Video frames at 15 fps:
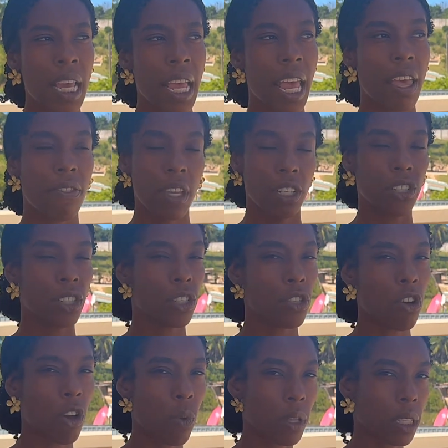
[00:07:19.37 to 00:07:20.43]
and then just
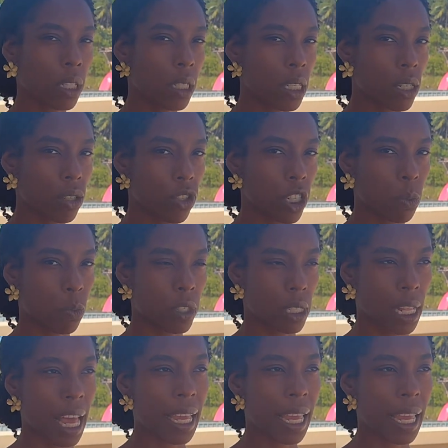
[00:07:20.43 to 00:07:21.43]
knowing what the leadership was like